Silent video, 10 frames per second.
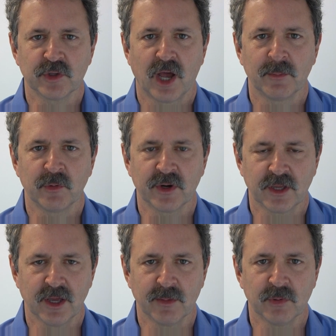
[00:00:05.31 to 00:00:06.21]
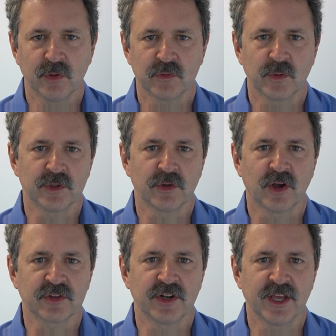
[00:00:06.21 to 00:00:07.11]
with Tamer Ragheb, who's going to
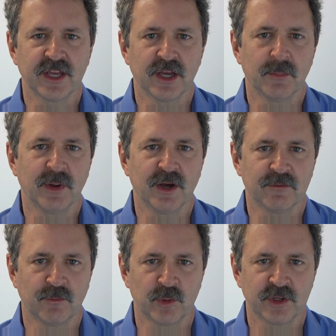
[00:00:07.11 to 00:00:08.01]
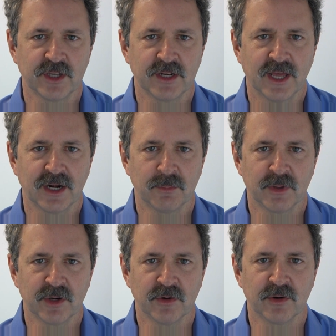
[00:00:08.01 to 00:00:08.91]
talk today about
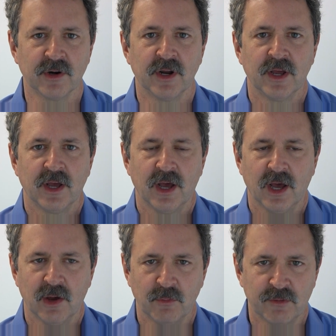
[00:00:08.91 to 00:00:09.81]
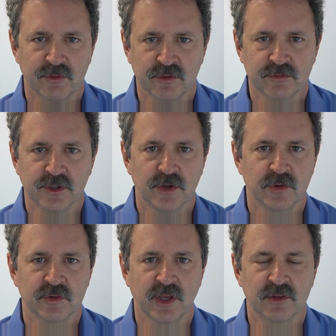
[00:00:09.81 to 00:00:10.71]
14-nanometer reference
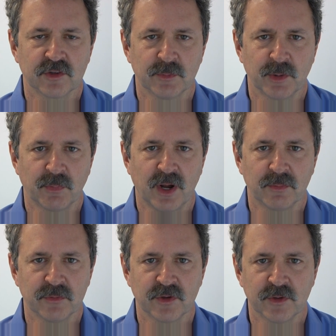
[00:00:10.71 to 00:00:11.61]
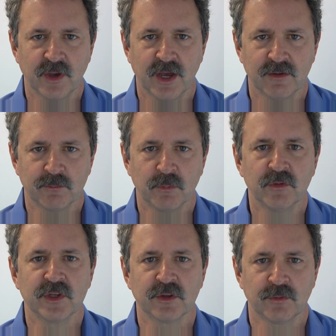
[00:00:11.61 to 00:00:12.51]
flows and some of the problems that you have
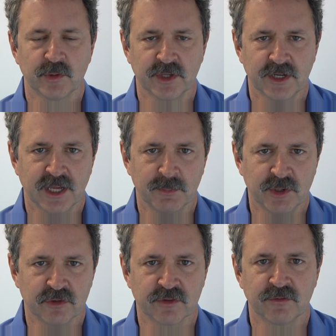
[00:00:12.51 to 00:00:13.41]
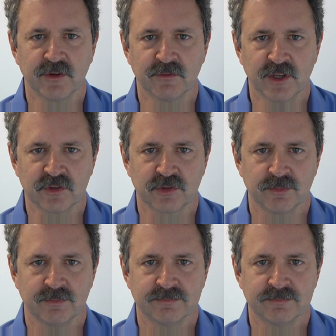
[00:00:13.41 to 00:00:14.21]
moving to 14 nanometers and FinFETs.